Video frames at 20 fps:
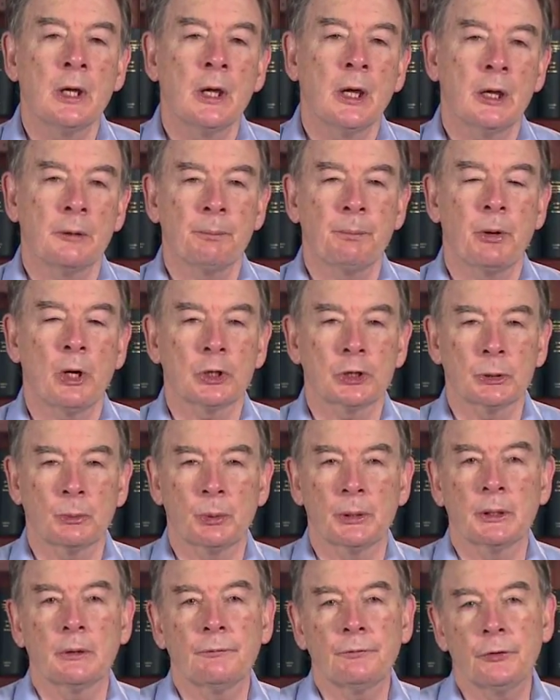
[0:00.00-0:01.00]
and
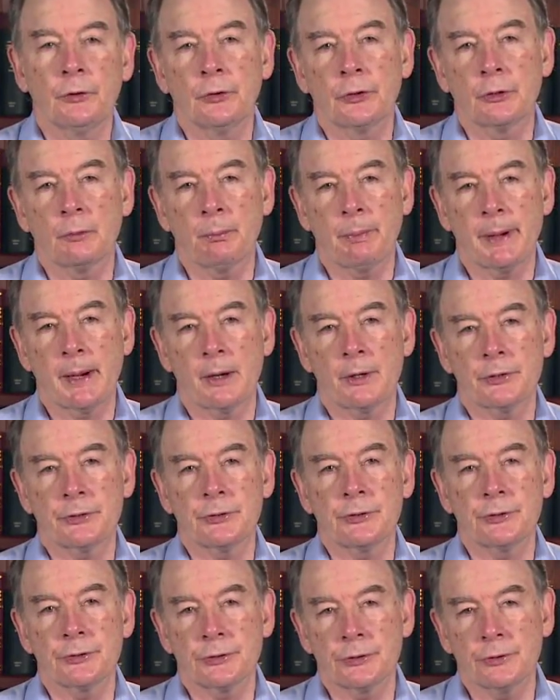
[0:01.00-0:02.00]
possibly a few
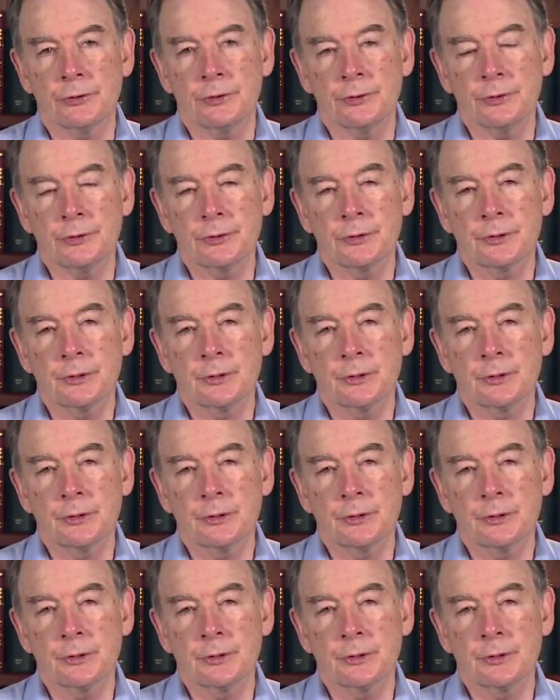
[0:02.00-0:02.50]
comparison students.